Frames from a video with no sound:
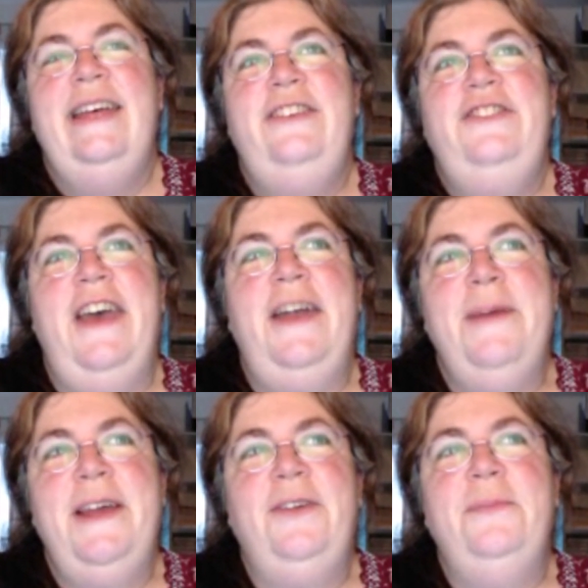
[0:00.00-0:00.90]
Chad
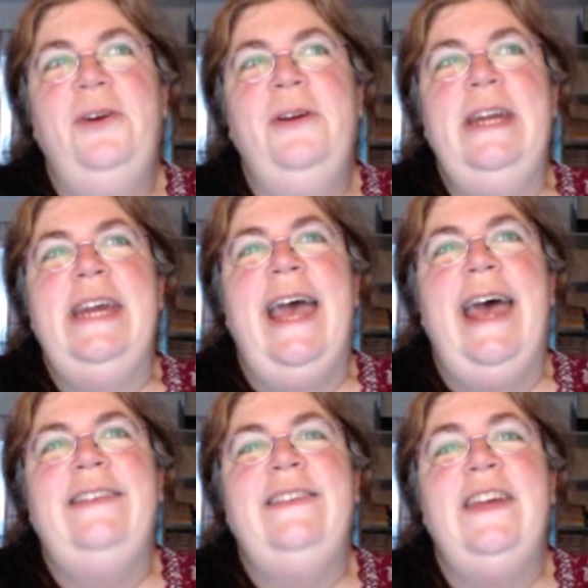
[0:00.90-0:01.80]
Michael Murray
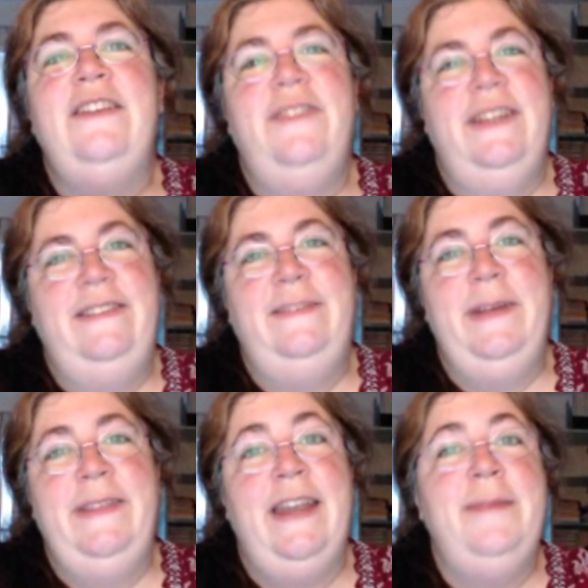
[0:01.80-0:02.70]
has convinced
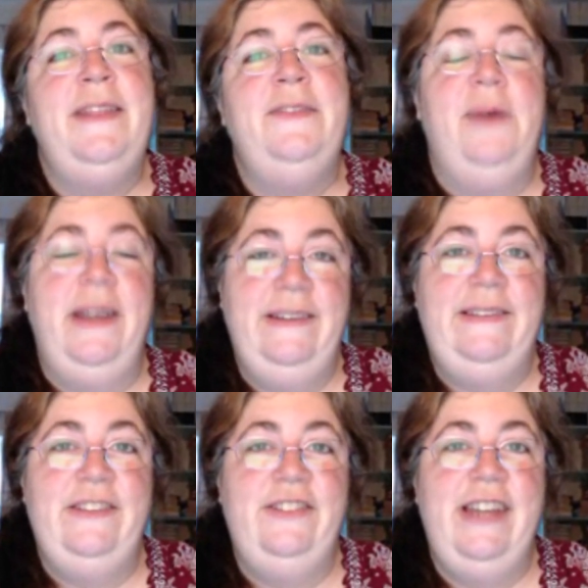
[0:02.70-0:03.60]
me that I made the right
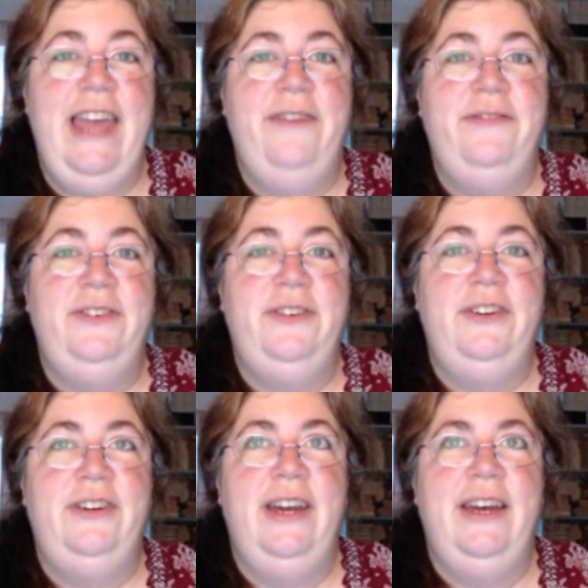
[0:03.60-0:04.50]
decision
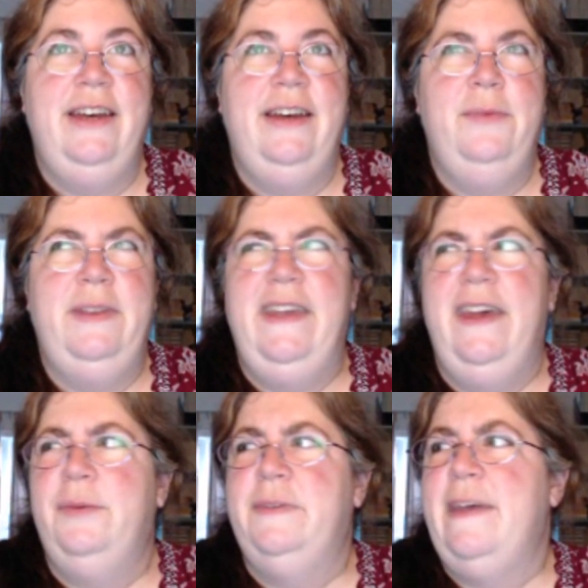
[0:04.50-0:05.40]
after, what the
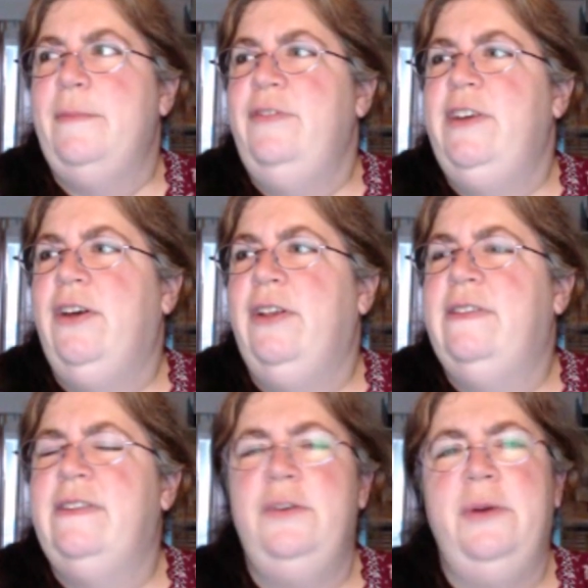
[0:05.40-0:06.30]
heck was that movie called?
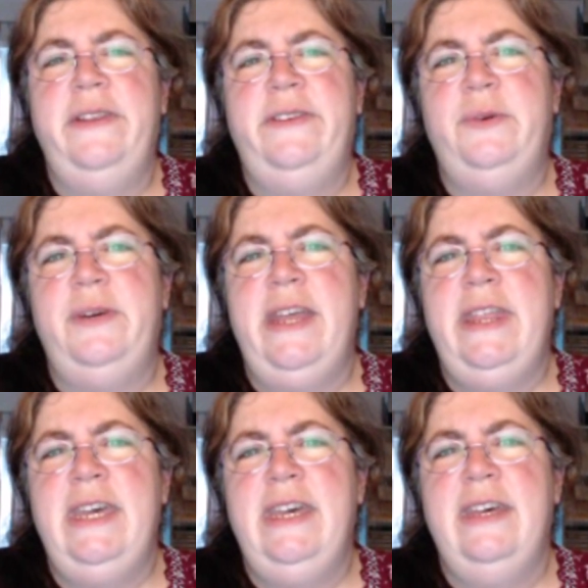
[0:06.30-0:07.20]
Cinderella Story, I
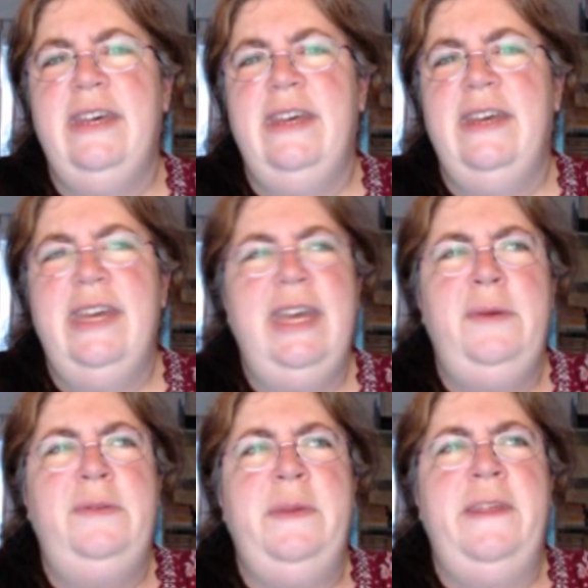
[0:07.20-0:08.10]
think. It
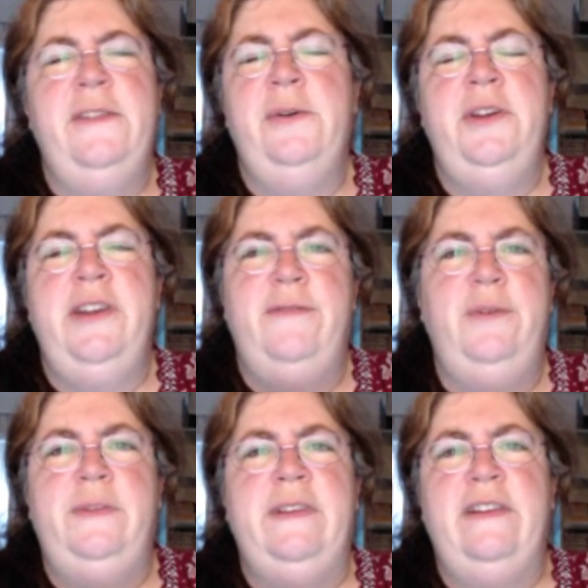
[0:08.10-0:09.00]
was with Hilary Duff. It
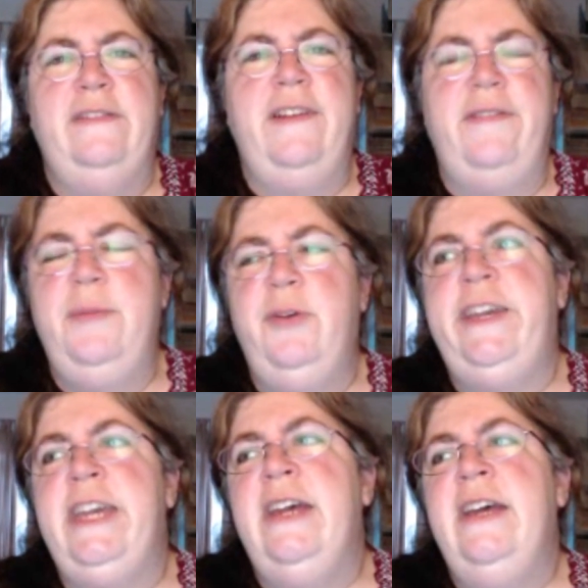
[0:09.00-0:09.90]
was a little fluffy movie.